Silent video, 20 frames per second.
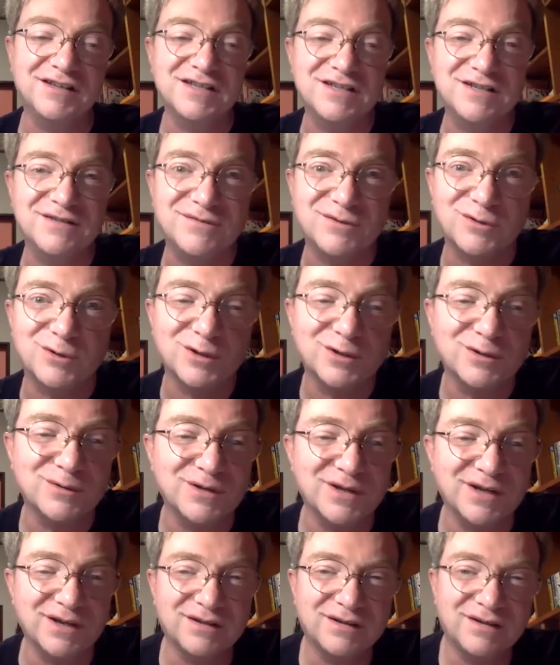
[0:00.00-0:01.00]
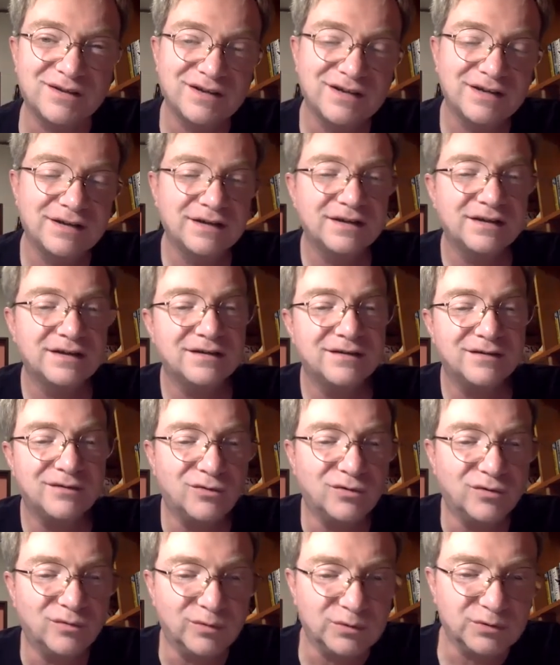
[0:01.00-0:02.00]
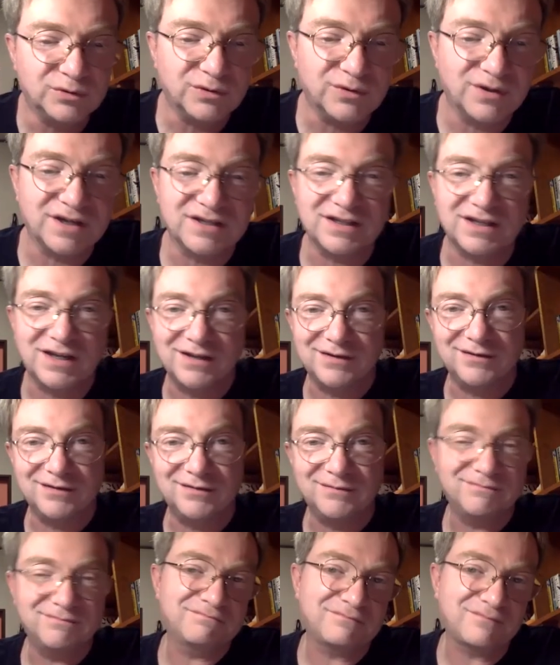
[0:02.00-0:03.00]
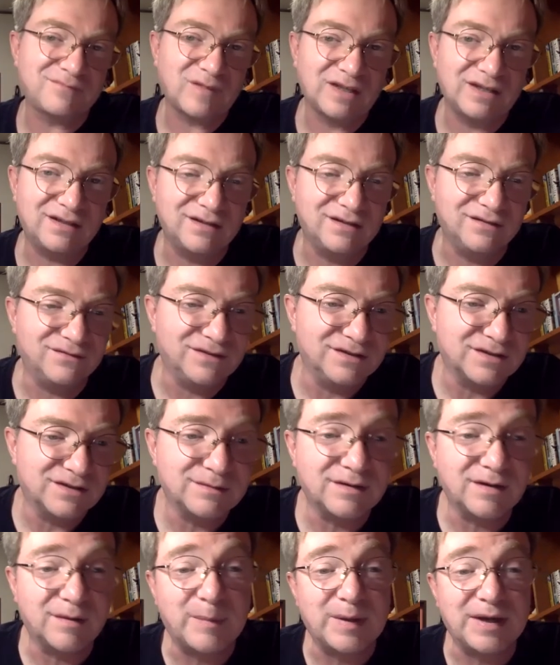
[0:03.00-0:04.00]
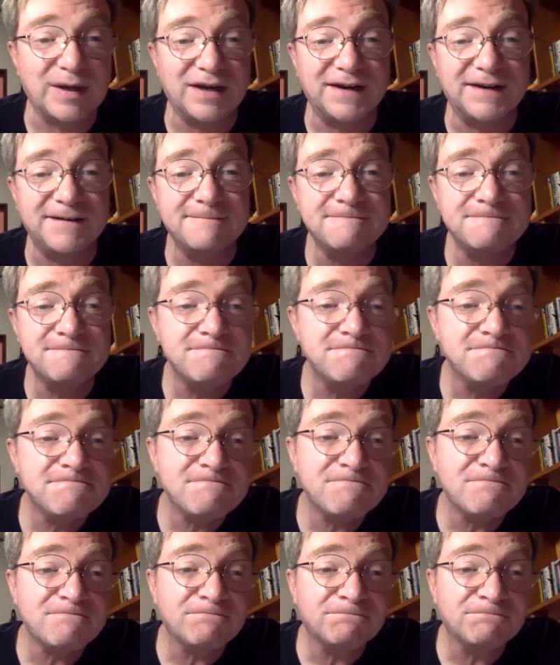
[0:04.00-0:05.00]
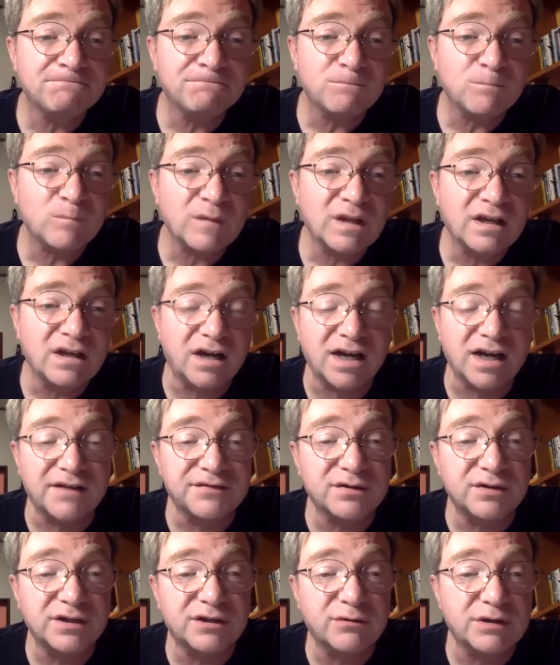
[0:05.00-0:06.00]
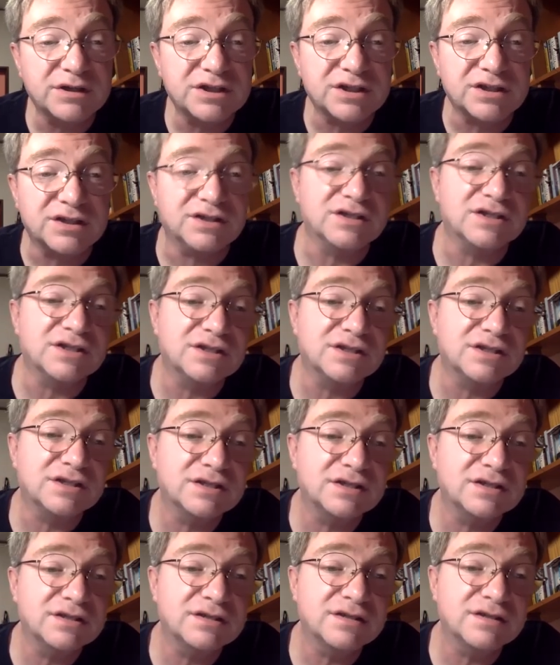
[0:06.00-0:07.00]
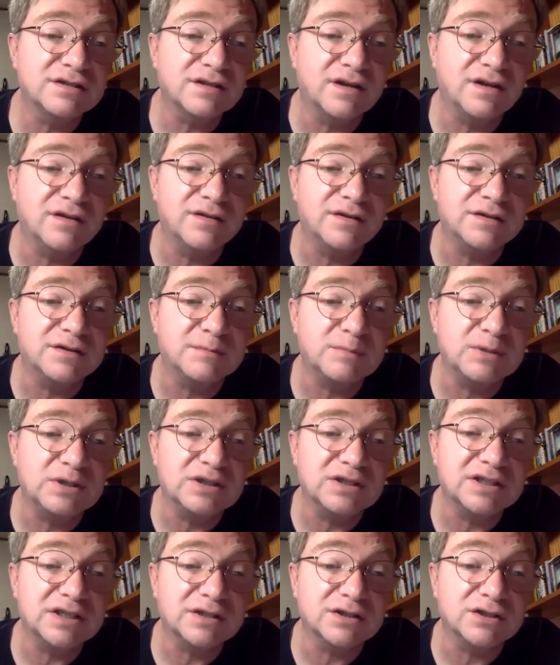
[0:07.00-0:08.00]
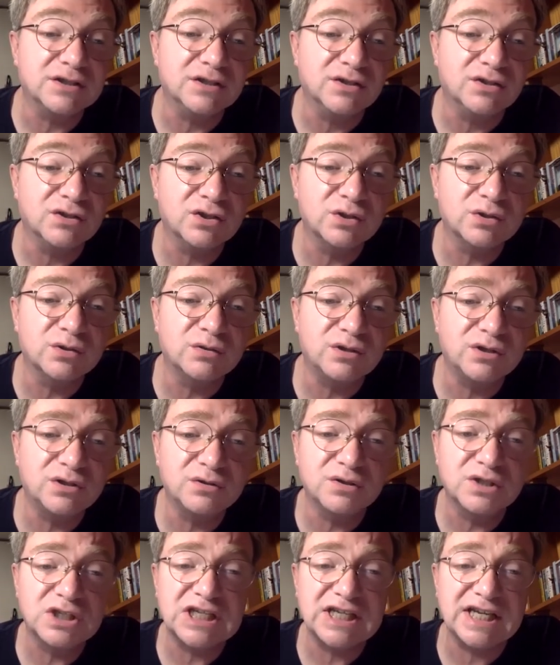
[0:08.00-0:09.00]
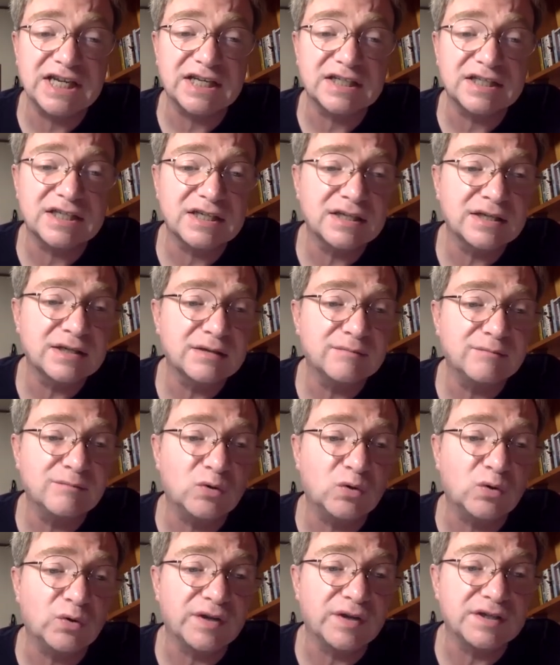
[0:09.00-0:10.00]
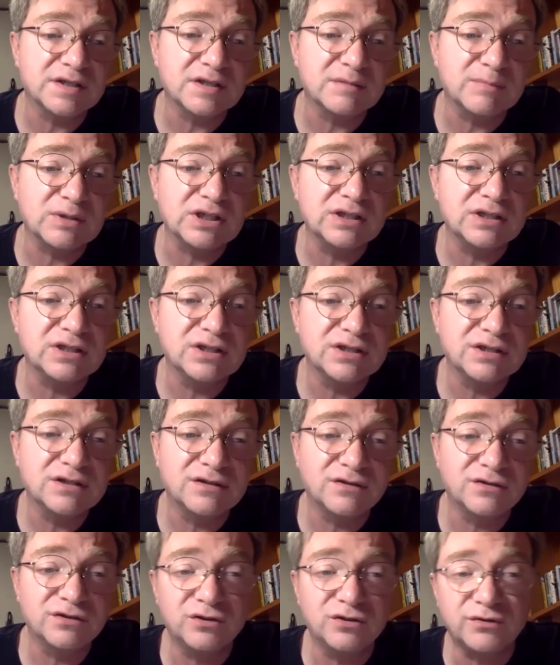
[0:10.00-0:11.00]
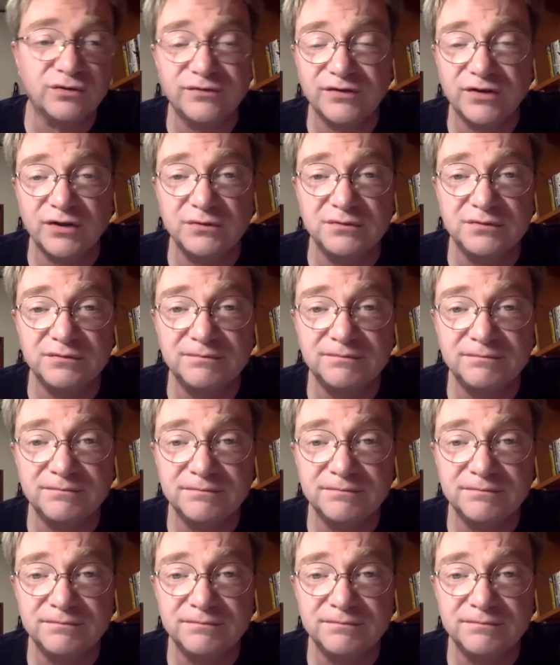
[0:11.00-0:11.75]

See if you can do that. or we'll do that together if it's a pain. I have three questions on the speak section. Do you use text more than speech on your phone?